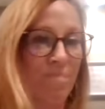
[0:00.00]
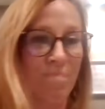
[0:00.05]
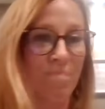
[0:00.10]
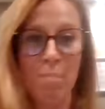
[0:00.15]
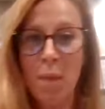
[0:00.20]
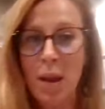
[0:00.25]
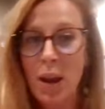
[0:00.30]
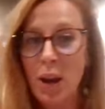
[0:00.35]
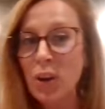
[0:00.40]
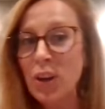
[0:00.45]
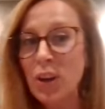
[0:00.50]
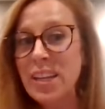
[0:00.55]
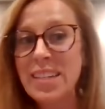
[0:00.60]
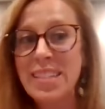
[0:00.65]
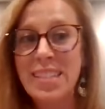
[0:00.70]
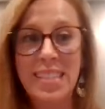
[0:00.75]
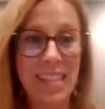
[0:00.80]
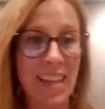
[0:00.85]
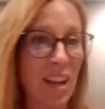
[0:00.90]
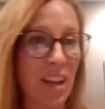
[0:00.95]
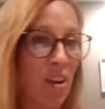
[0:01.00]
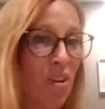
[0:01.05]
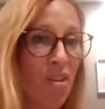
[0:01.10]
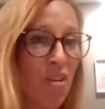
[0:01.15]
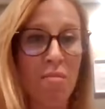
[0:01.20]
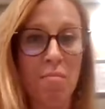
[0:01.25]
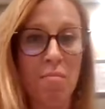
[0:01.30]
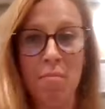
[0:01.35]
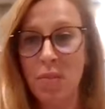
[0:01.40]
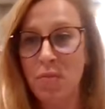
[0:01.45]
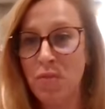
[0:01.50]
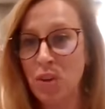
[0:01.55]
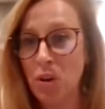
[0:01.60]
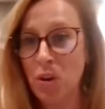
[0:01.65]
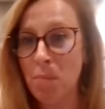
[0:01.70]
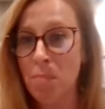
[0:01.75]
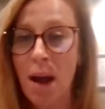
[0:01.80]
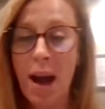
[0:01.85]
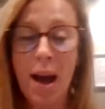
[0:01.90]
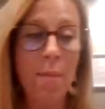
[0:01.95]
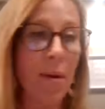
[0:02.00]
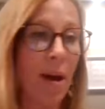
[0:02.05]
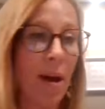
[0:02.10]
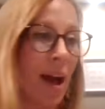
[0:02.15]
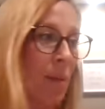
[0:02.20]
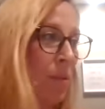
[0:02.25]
married, single, if you're a mama.